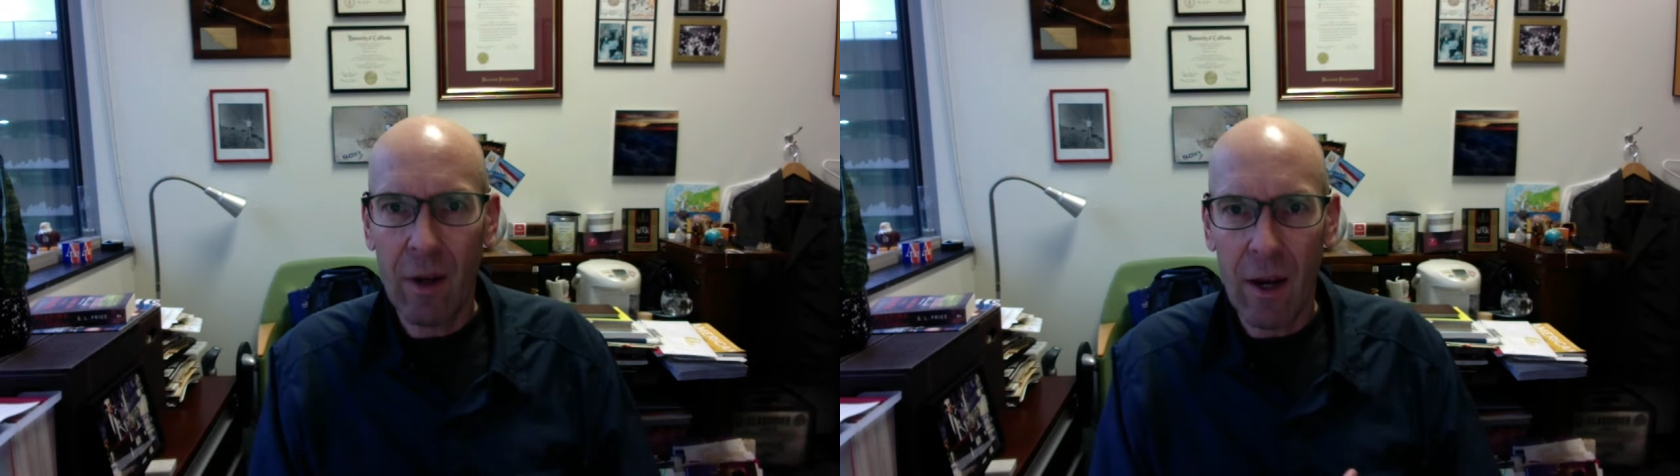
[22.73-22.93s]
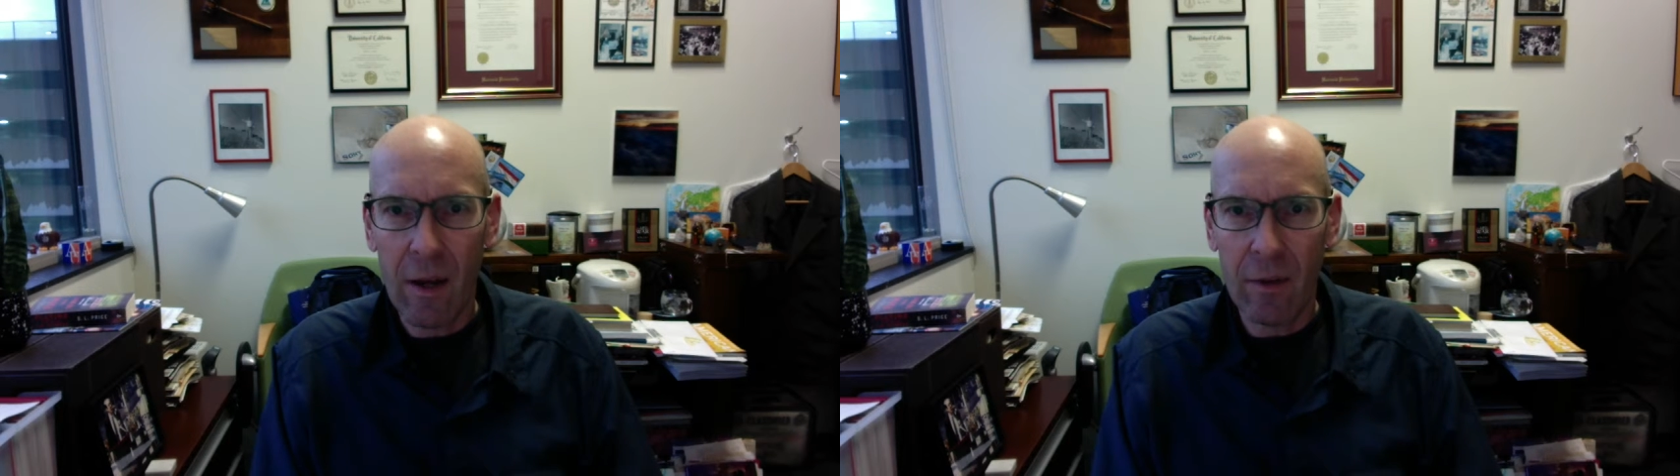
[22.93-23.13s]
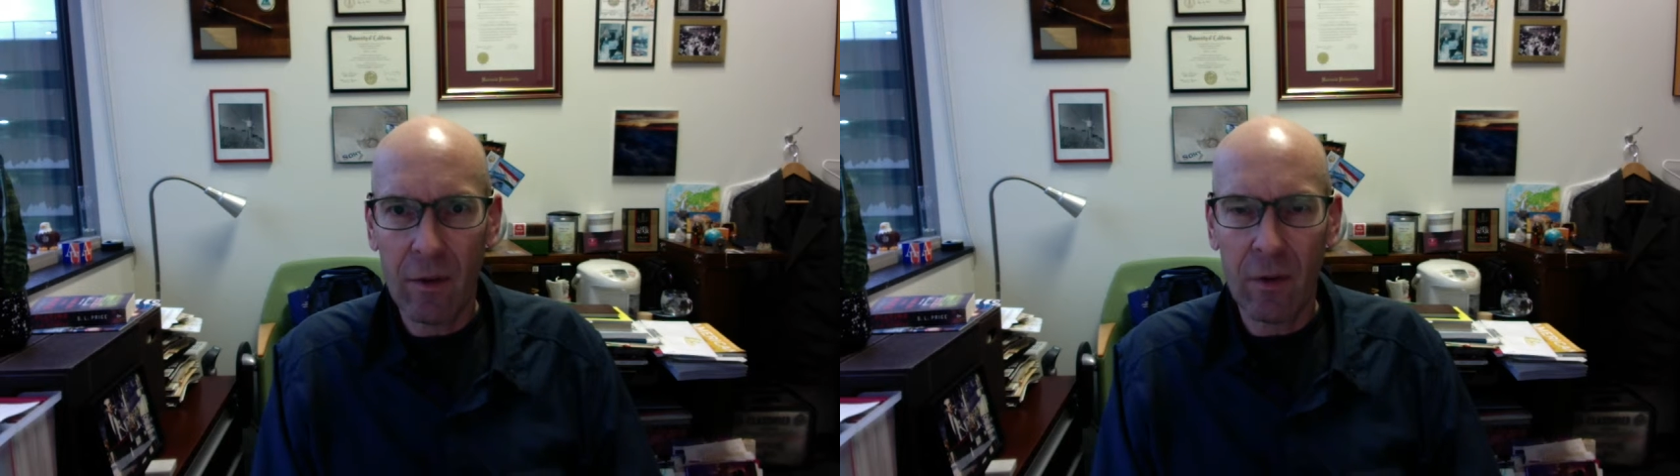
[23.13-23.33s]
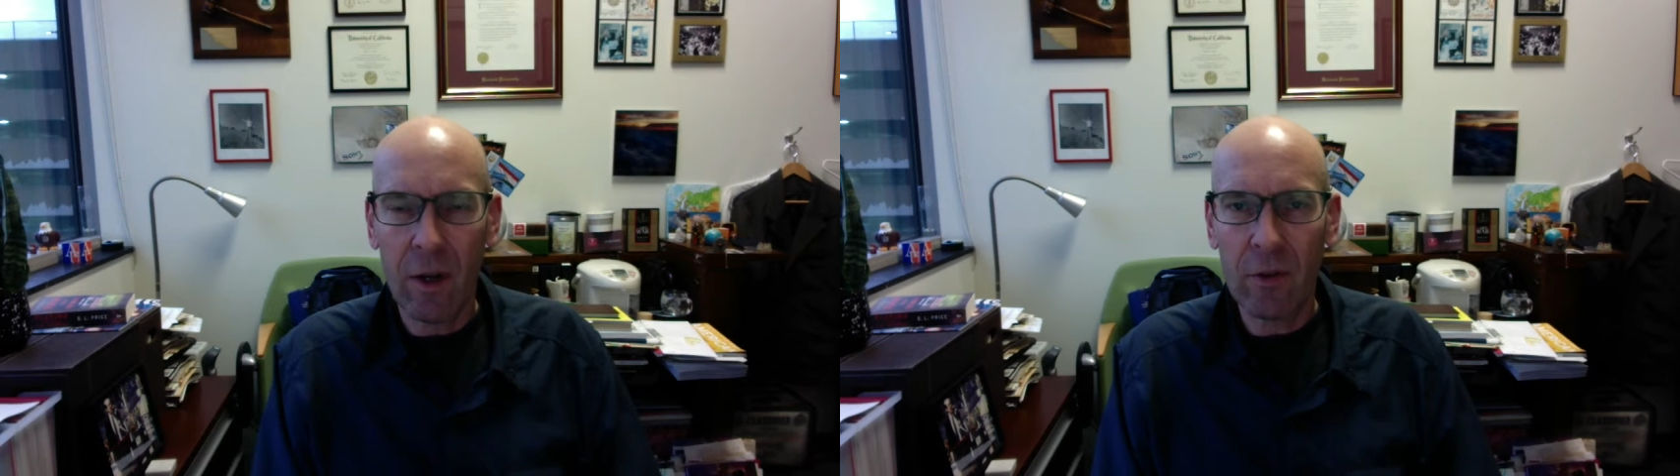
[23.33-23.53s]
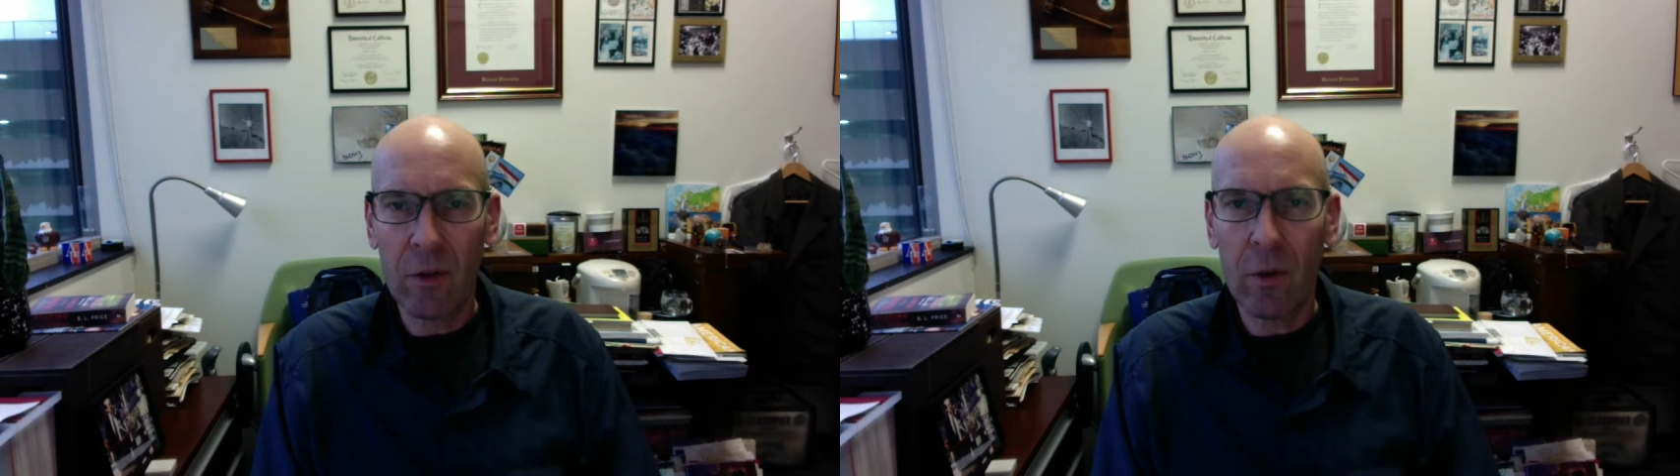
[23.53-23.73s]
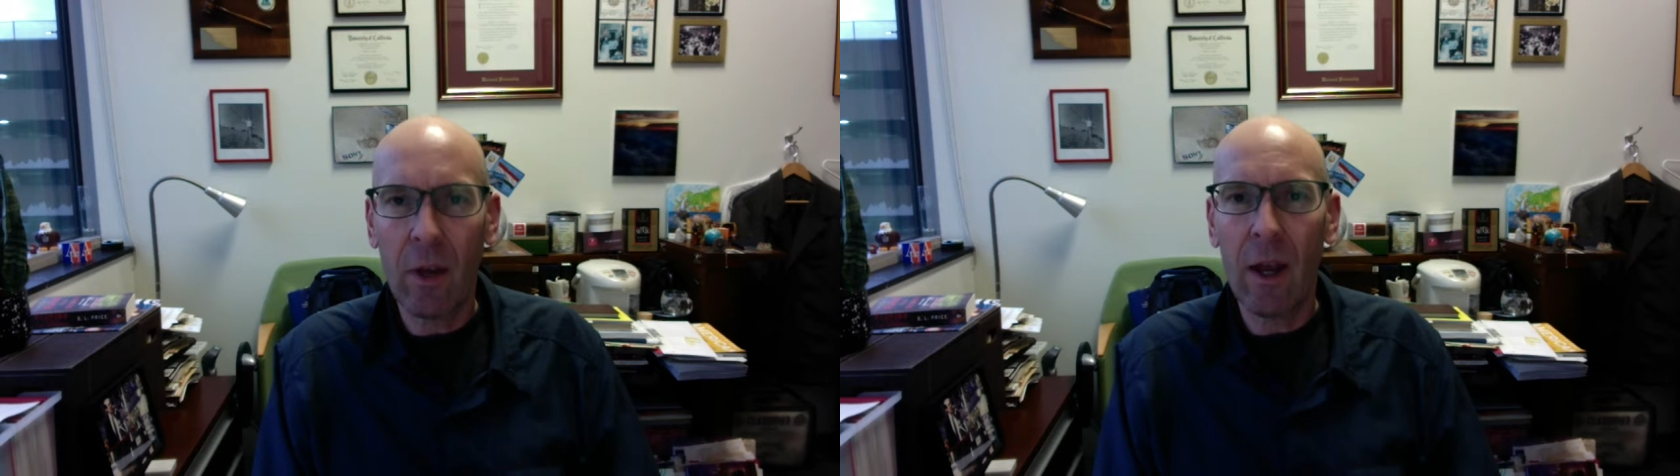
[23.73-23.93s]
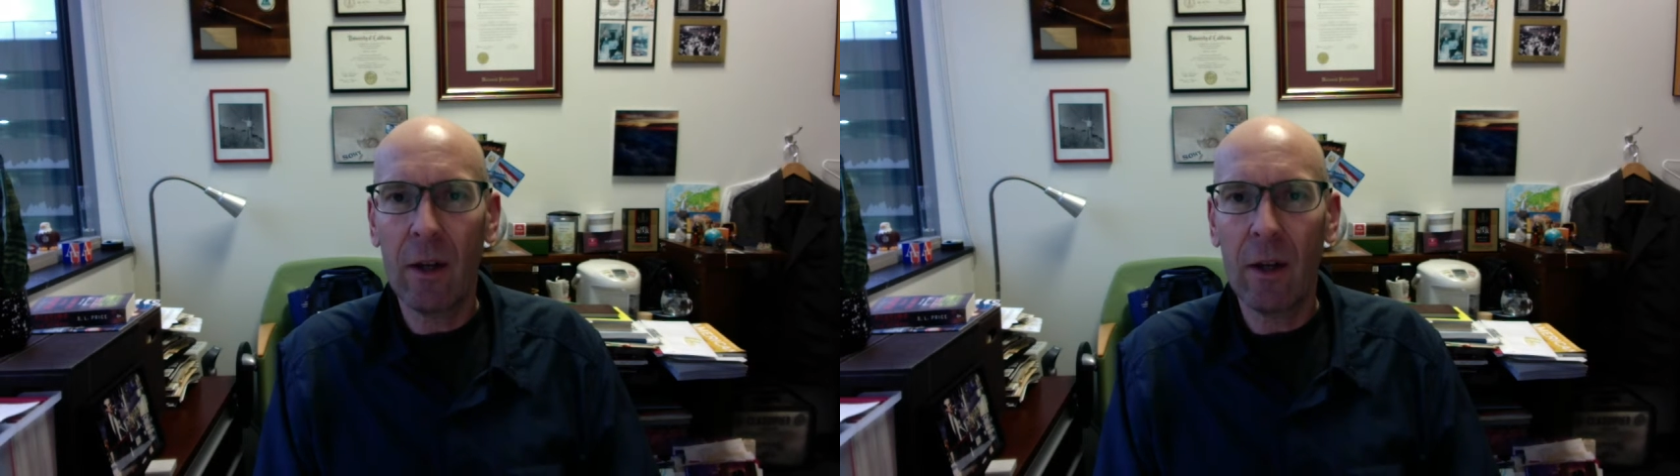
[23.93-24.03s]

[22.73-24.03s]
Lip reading: and this is not just okay,